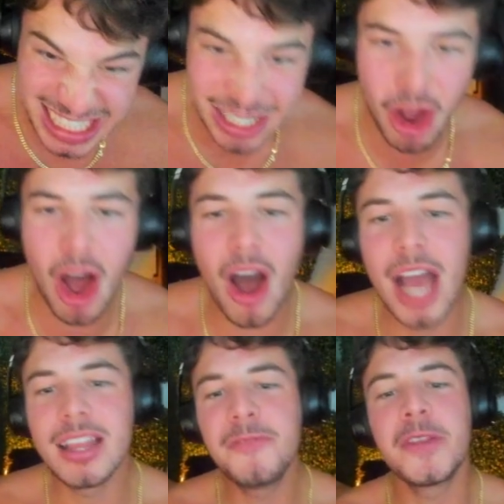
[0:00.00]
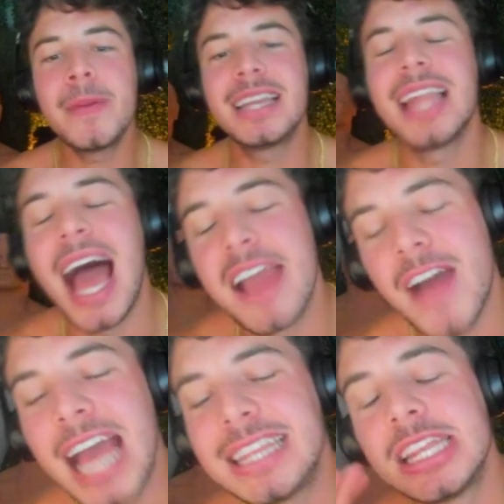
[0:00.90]
Oh, I love to be alive.
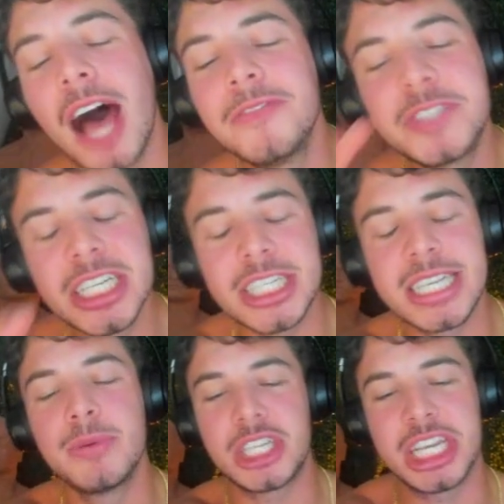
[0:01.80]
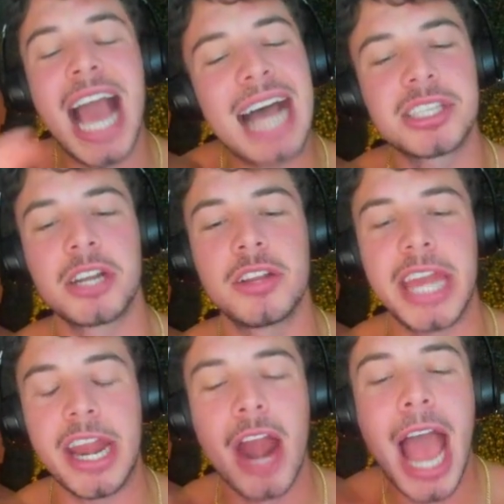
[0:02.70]
I love to see what she has under
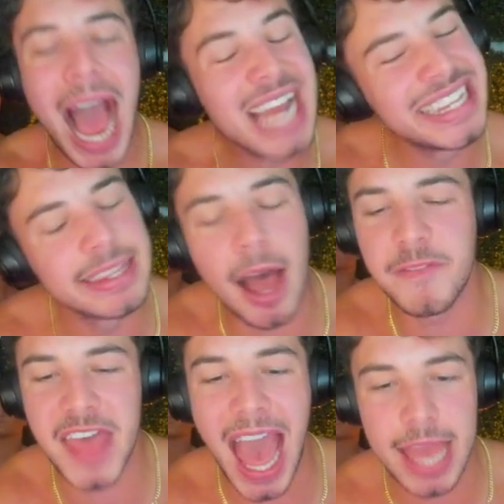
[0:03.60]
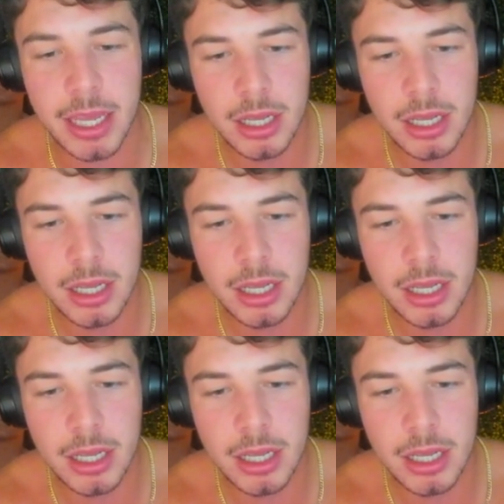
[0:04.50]
there. I love that.